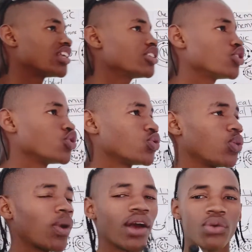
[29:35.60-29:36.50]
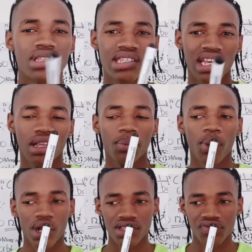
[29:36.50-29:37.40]
us use one single
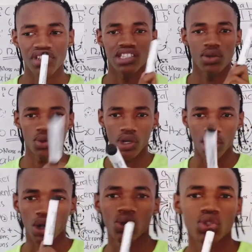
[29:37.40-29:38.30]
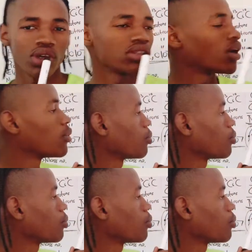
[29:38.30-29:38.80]
bonds first, then we're gonna go to a double